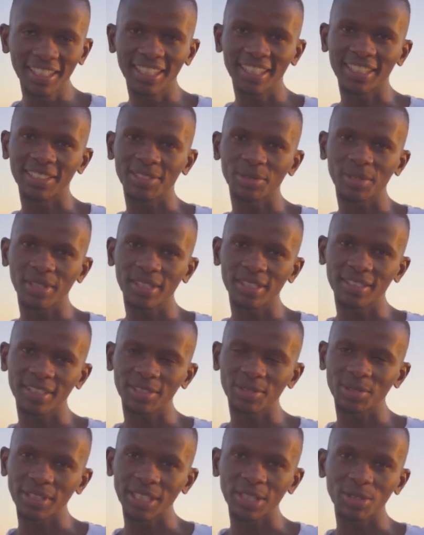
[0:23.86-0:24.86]
as well as
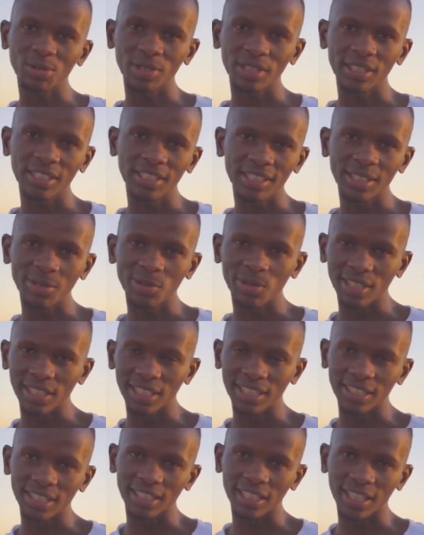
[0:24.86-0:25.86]
the
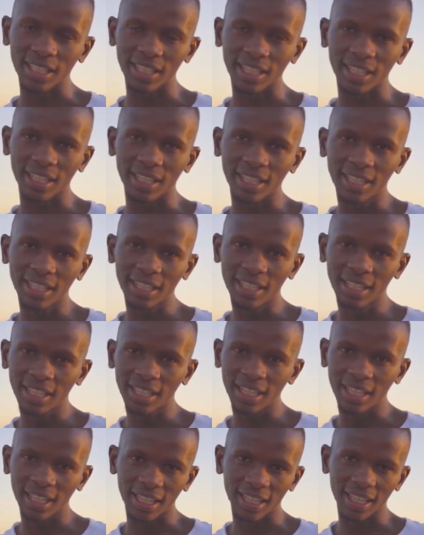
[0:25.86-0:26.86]
2021 litre
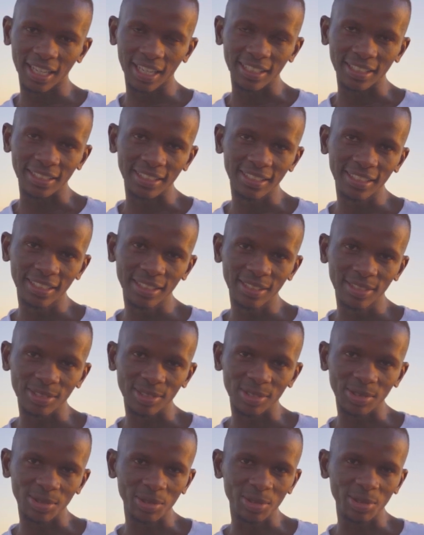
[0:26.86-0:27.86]
R-Line.
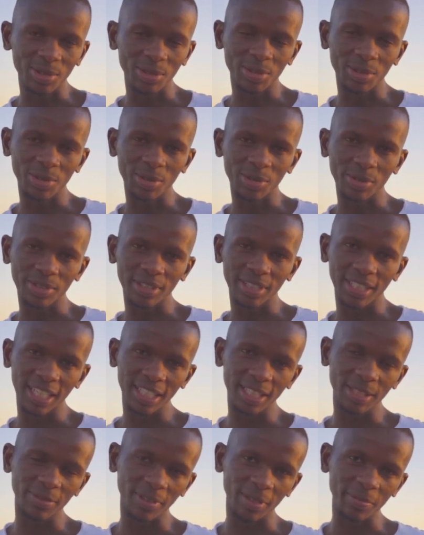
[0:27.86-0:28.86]
So
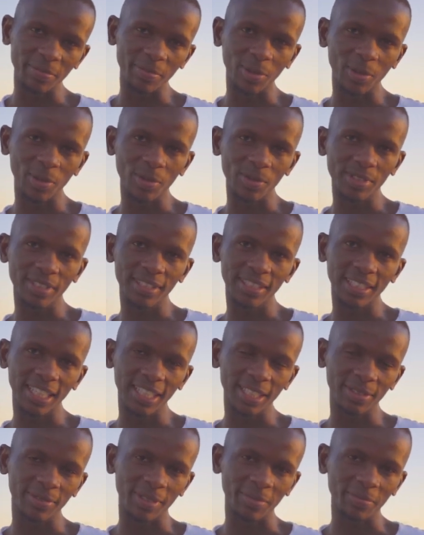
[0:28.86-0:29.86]
three different Polos,
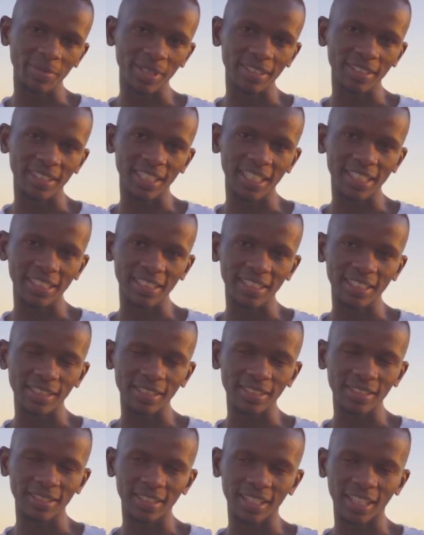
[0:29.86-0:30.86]
three different
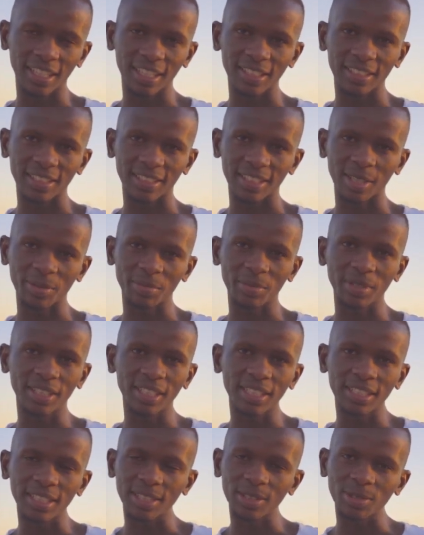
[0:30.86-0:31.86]
personalities, and I'll be
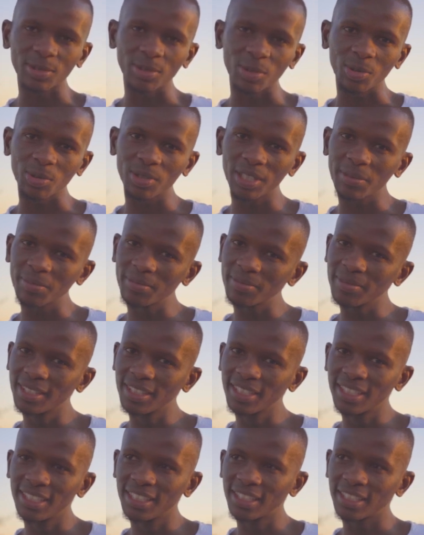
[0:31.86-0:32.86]
taking you through them.
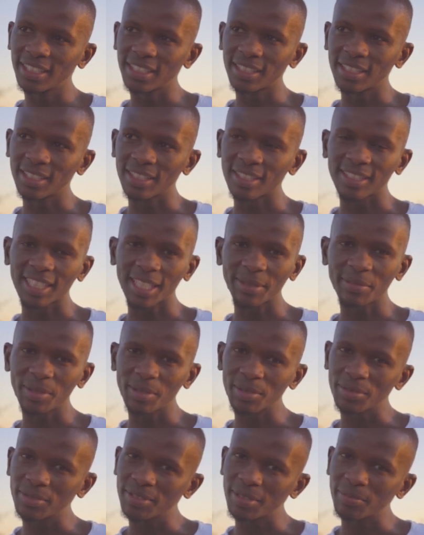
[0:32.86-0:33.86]
Some
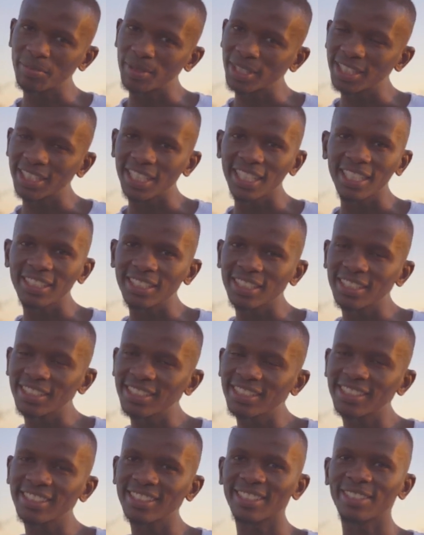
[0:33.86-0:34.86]
of the big
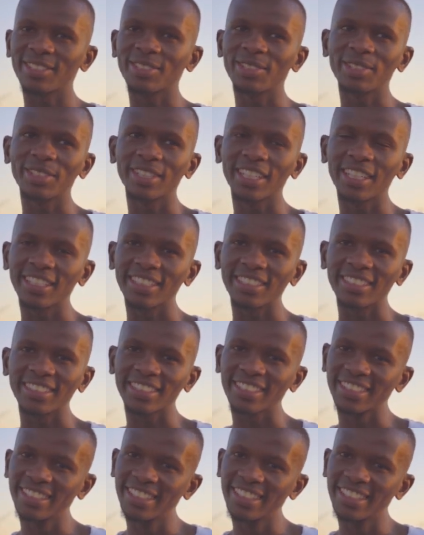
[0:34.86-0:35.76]
changes, and